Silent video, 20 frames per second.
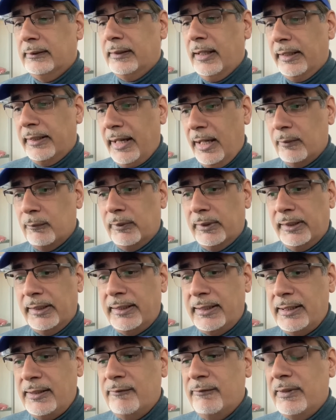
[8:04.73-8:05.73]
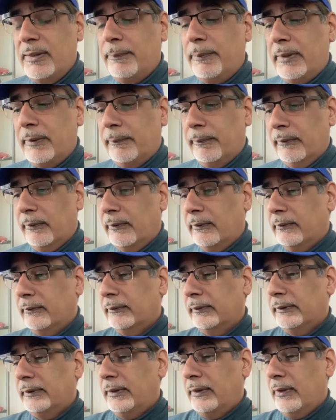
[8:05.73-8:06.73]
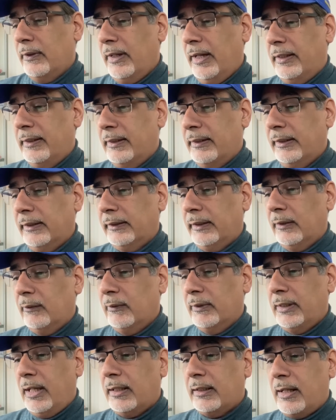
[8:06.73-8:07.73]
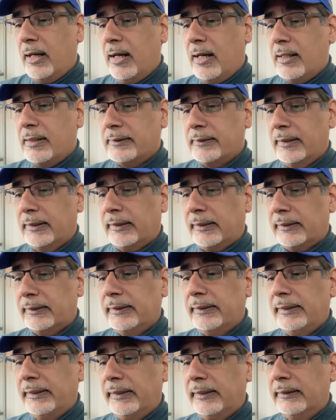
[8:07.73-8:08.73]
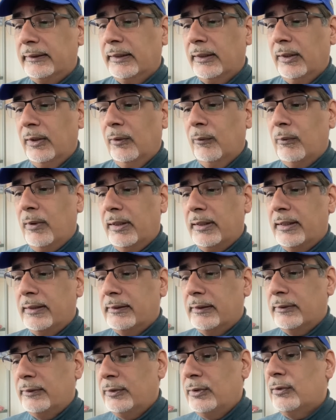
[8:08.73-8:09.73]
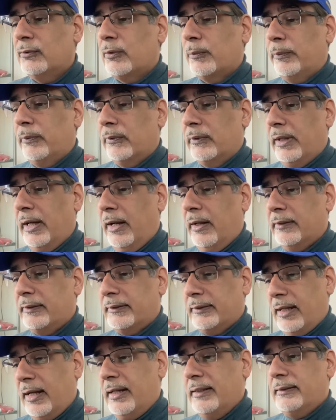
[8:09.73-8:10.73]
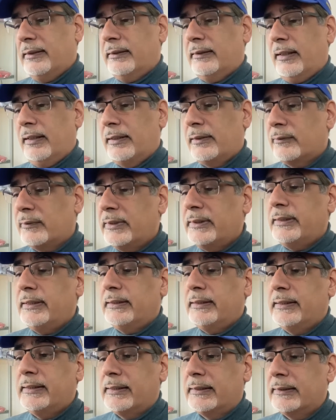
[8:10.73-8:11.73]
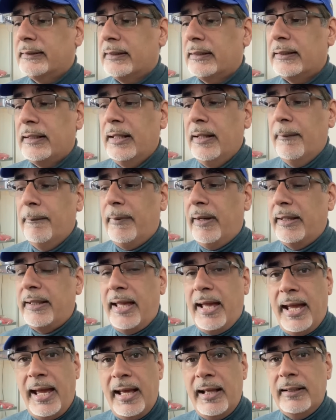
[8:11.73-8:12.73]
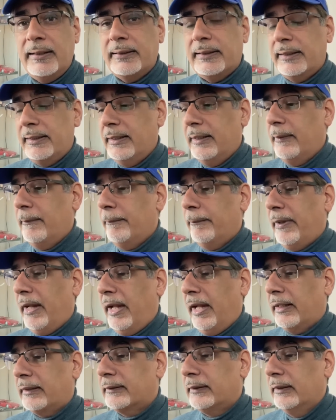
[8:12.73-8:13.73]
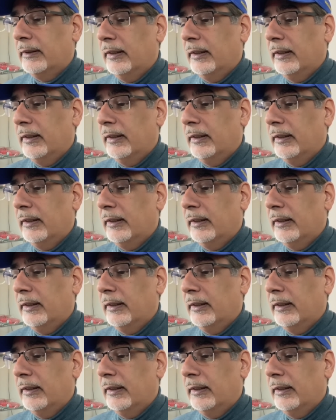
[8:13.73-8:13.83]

again, with the EV people, and they're thinking all our cars are clean. Well, there's a new report out. Scientists are increasingly concerned by the health impact